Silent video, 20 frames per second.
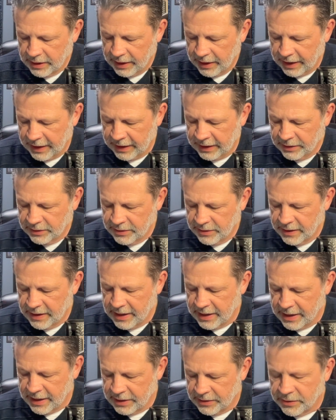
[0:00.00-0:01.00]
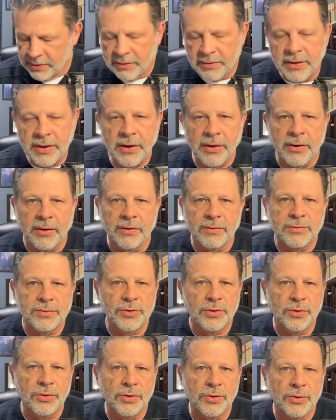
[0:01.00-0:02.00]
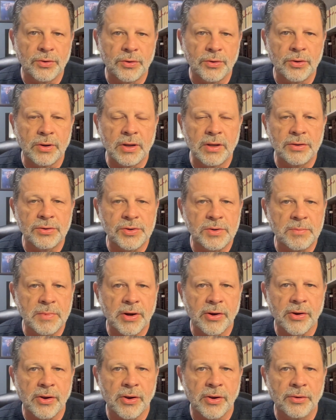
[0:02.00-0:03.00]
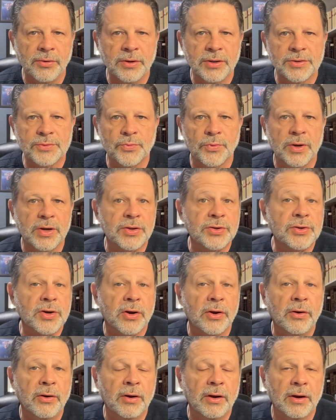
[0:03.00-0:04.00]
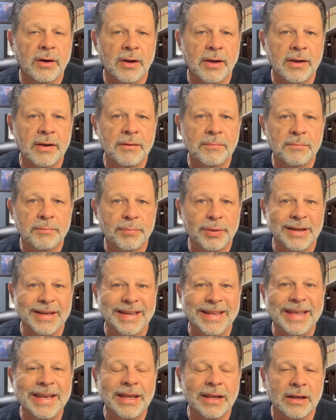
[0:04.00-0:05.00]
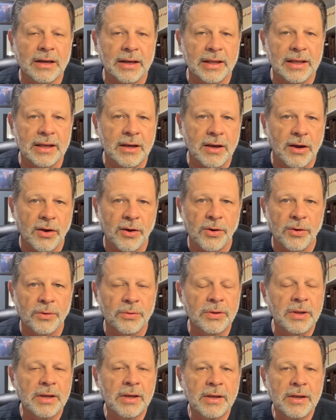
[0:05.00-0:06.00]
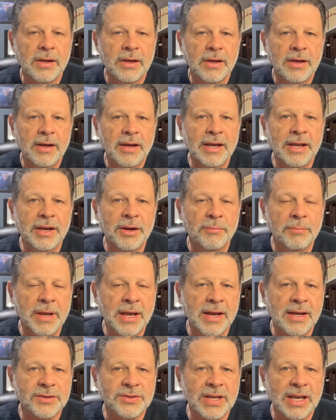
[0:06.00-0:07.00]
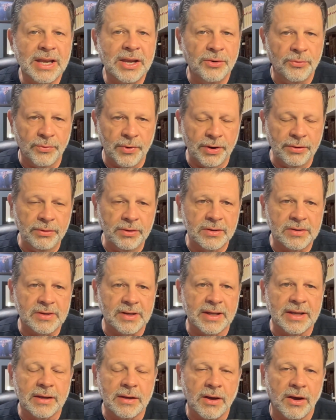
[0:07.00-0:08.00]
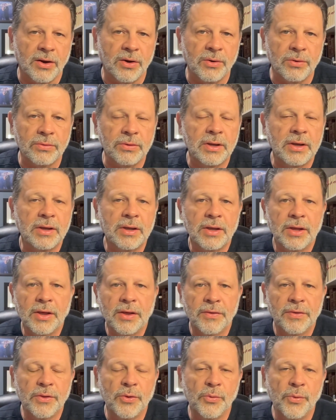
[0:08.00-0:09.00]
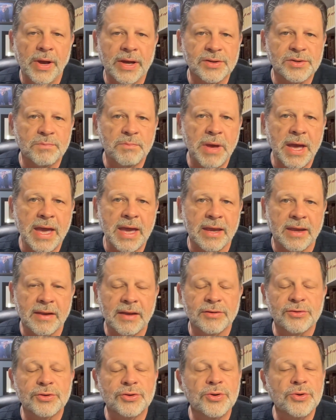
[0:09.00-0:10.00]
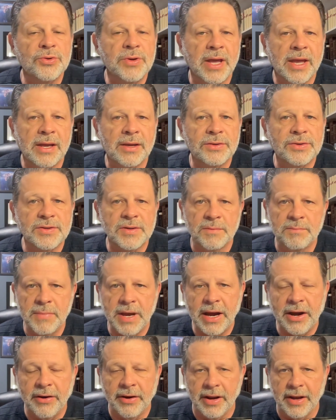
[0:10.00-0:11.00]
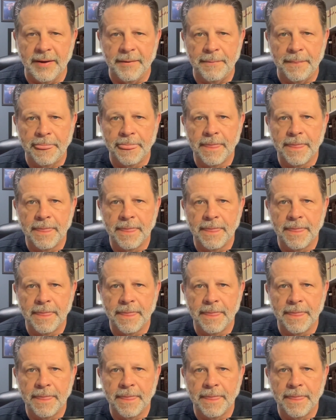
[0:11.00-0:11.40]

and to the end of the earth. Yehuda and Shemirion is what is currently politically called, and may I say erroneously called, the West Bank as Judea Samaria.